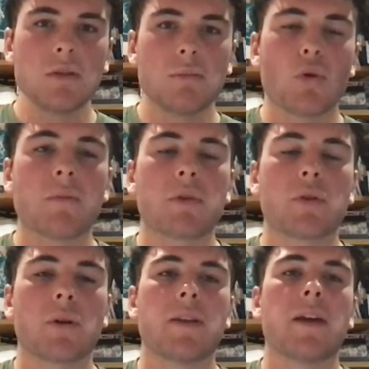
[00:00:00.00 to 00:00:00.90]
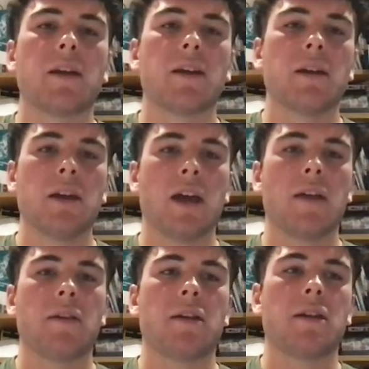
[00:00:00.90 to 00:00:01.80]
move in between that.
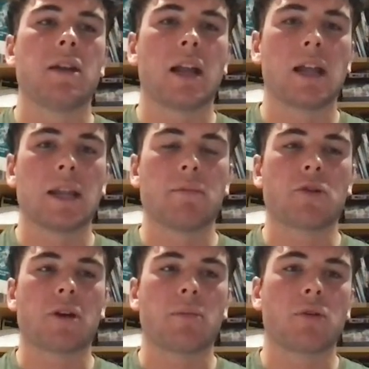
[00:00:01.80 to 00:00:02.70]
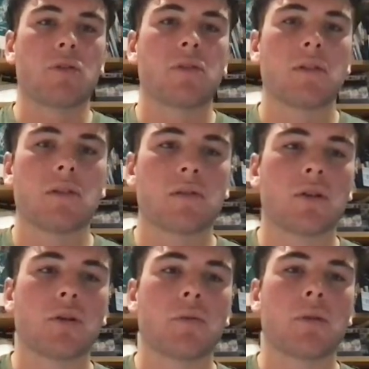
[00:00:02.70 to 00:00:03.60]
And then I like number 8 because it's a
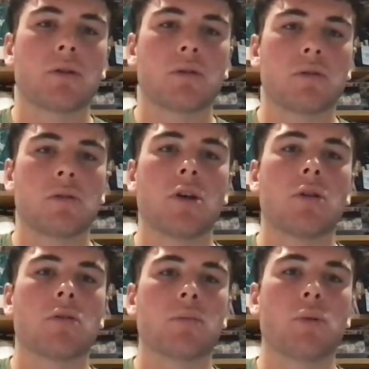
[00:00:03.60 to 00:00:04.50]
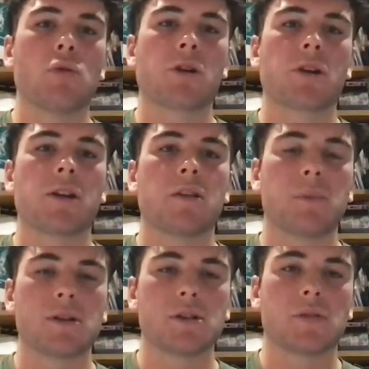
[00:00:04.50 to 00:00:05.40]
lot of, good ball running,
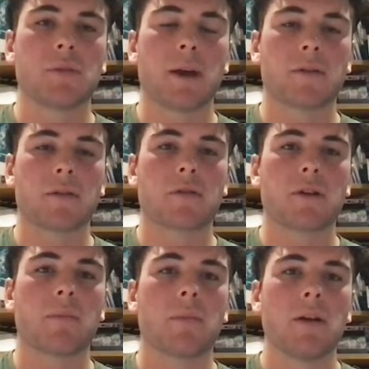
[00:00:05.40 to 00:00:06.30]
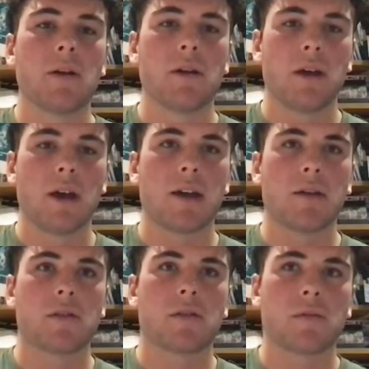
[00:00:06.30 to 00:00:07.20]
especially off the back of the scrum. And
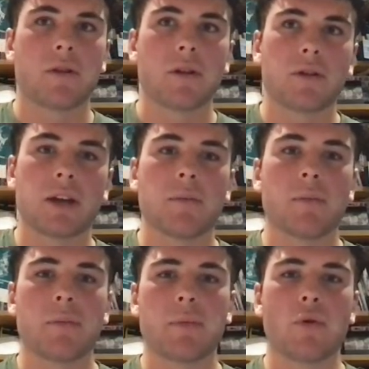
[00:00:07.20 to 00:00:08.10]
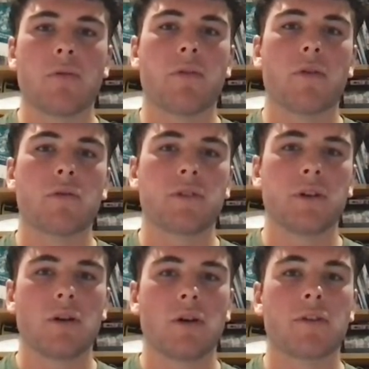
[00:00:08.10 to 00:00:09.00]
it's, you get a bit more involved
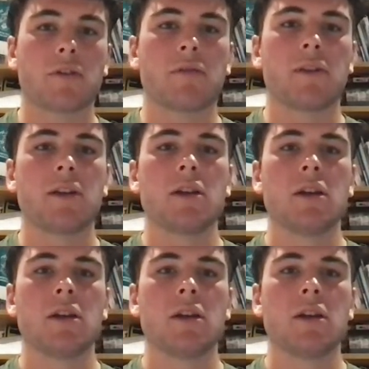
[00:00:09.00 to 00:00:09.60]
offensively